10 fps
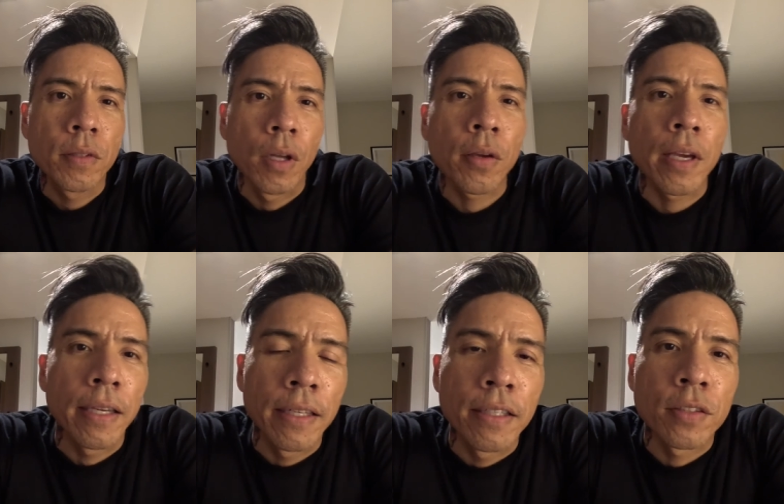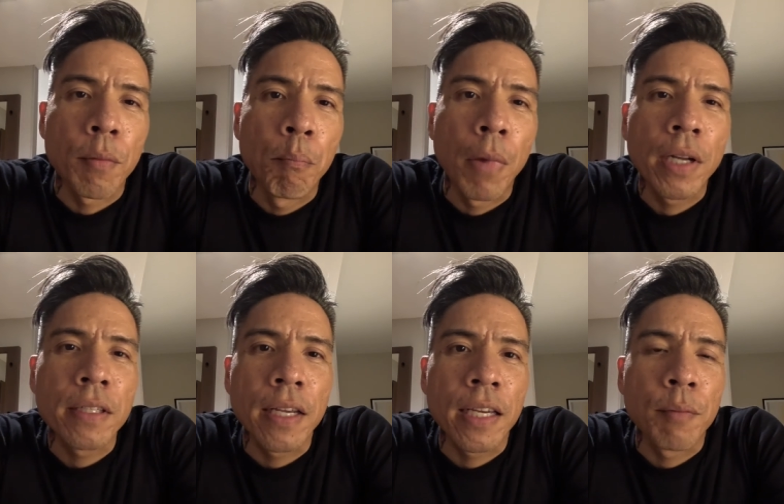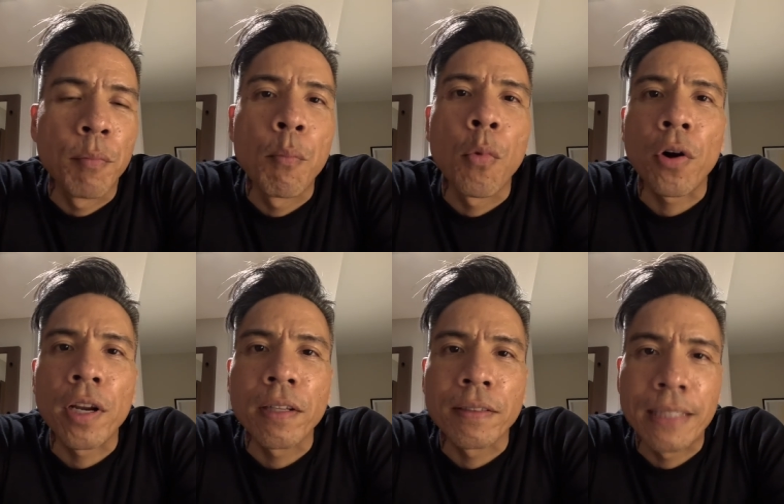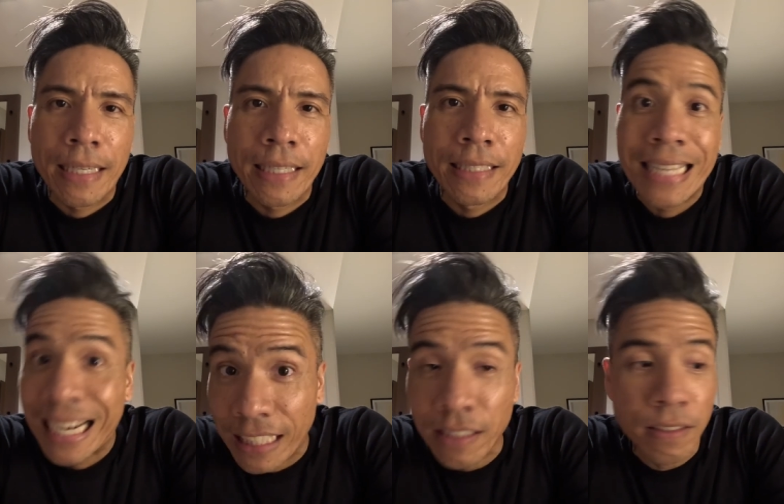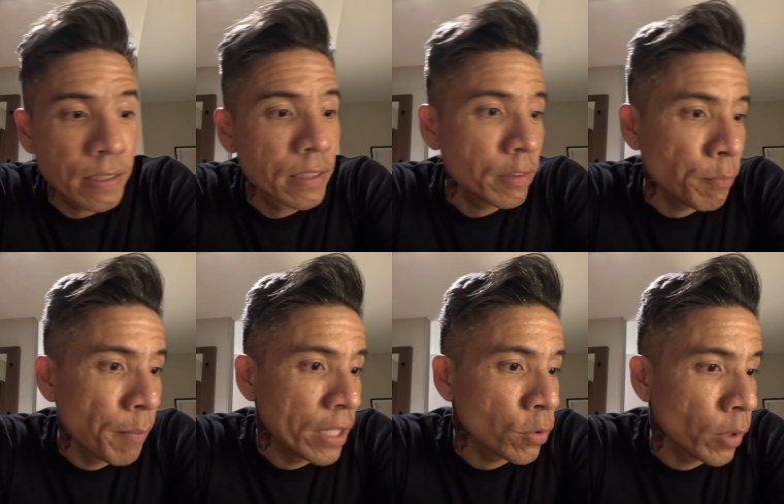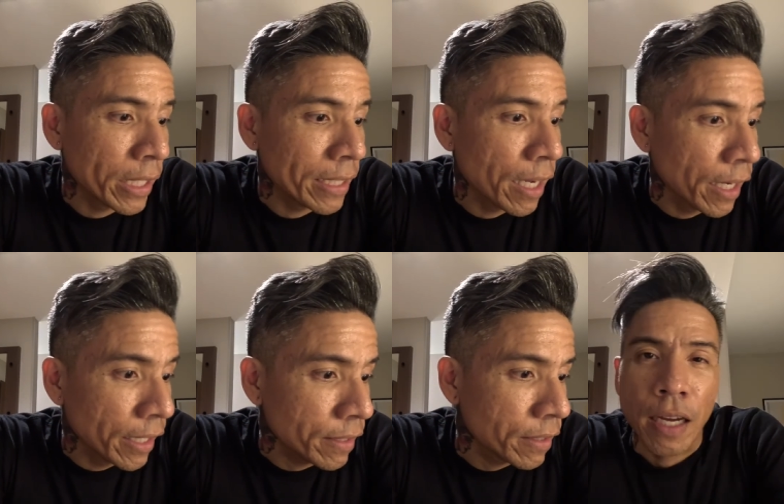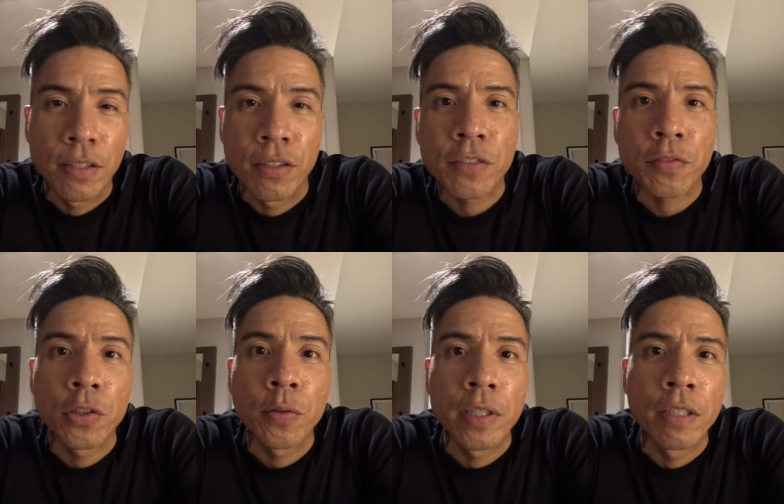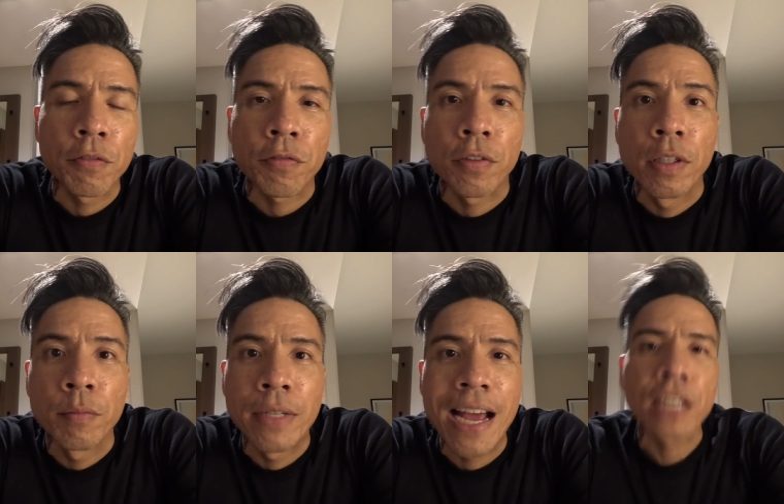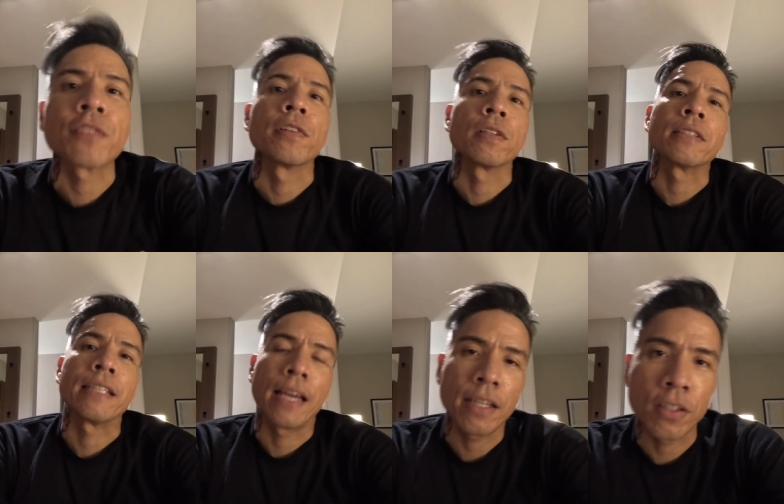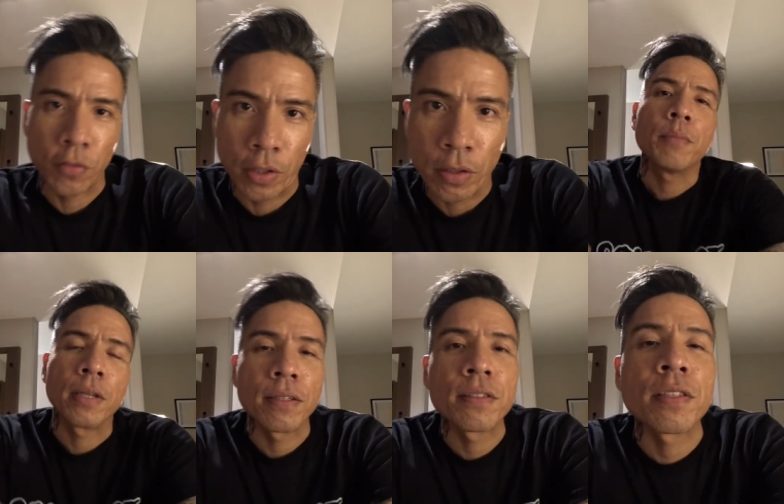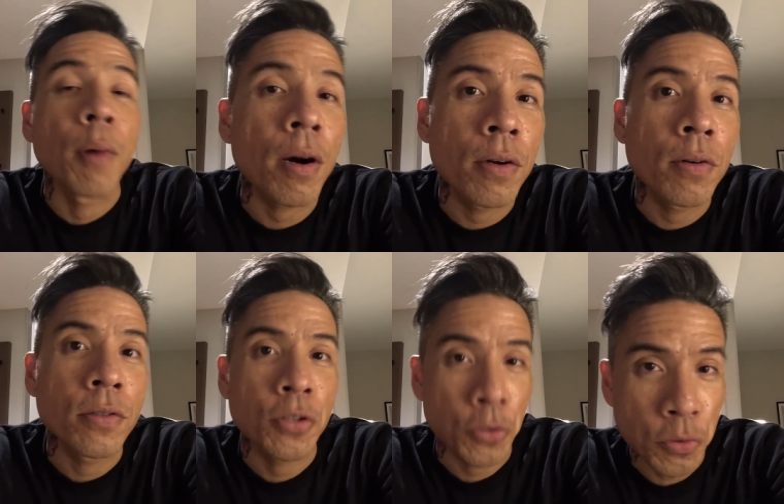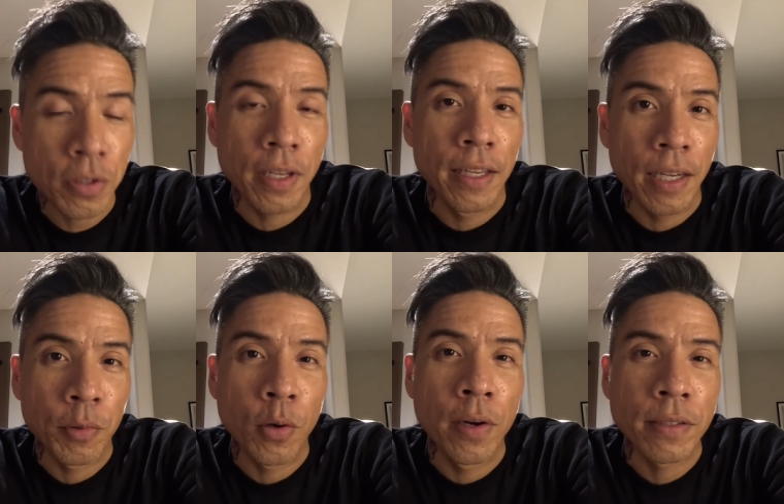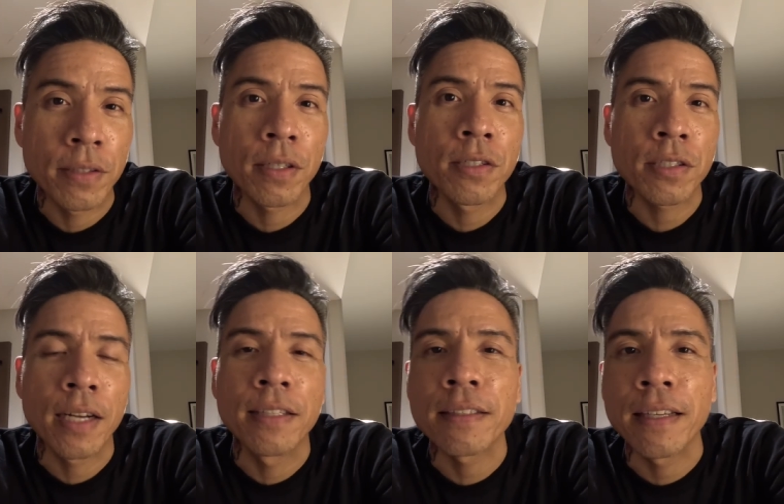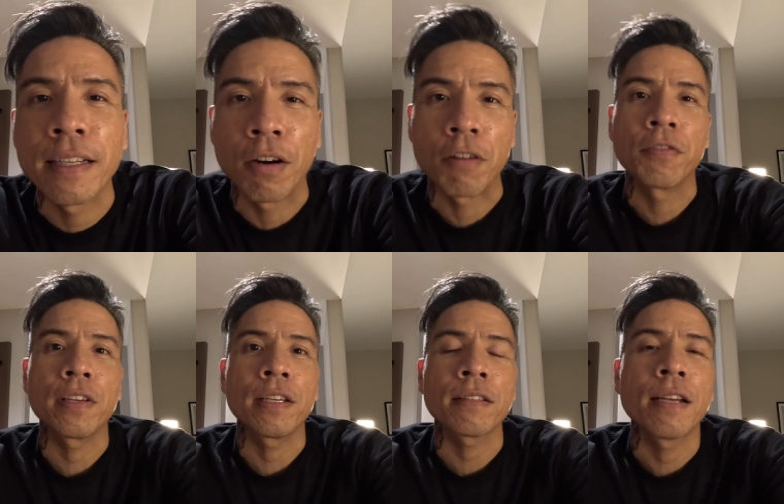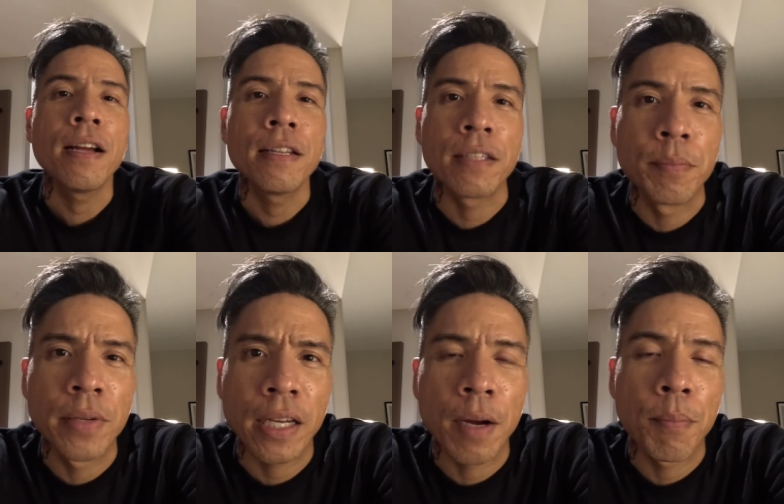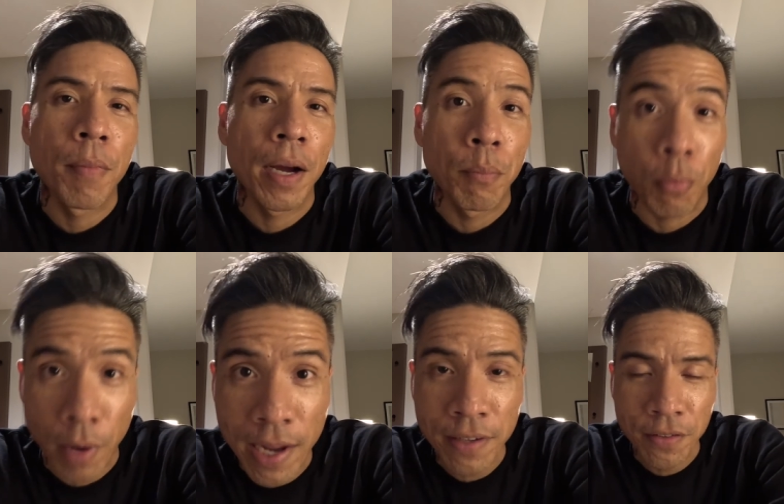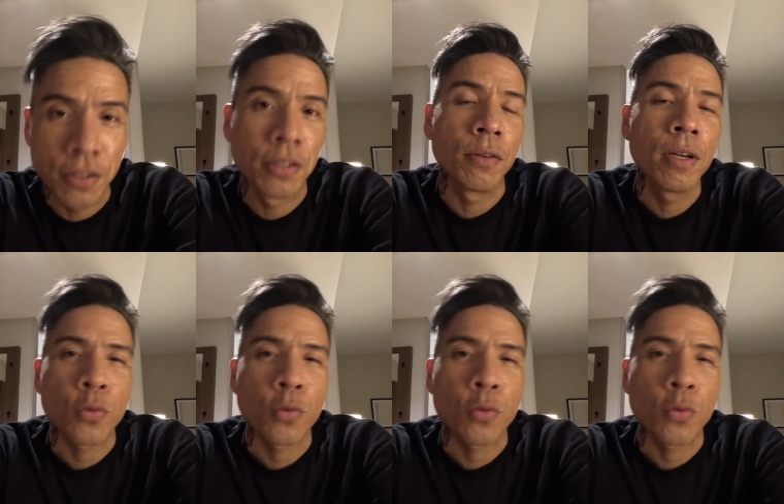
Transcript: Okay, it is Monday, Memorial Day night, May twenty-ninth. I just flew in from Nashville to Gainesville because tomorrow, Tuesday, I'm going to Sunshine State R Vs to pick up my brand new